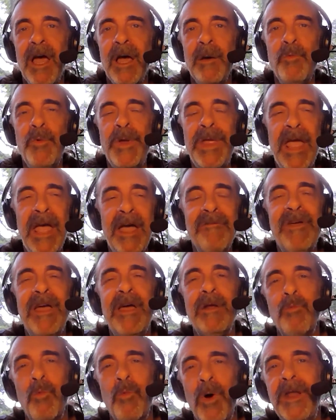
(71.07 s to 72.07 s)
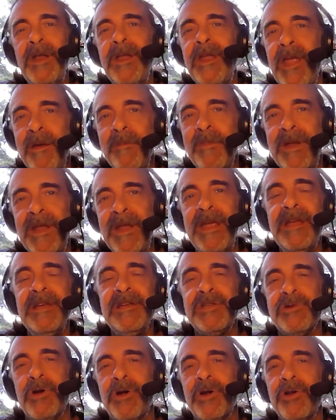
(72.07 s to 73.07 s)
We have had one M&A.
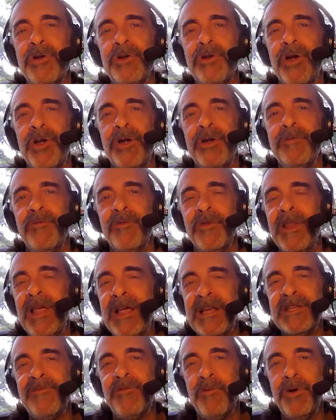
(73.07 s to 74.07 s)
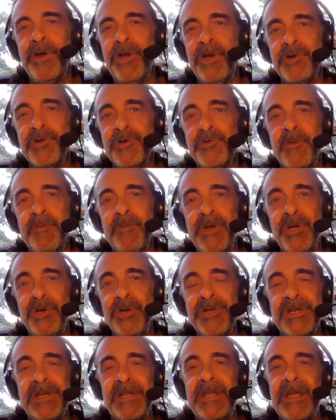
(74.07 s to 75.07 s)
So for the last 4 years, we've been
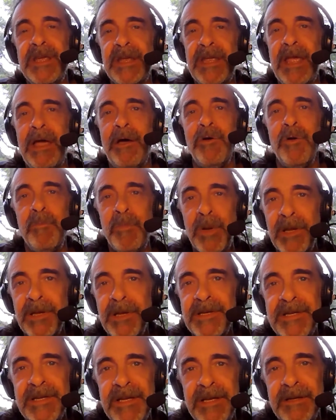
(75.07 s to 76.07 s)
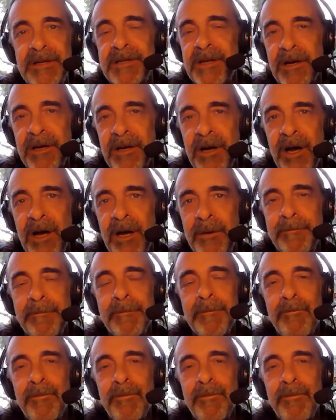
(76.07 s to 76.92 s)
using the AccountabilIT.com.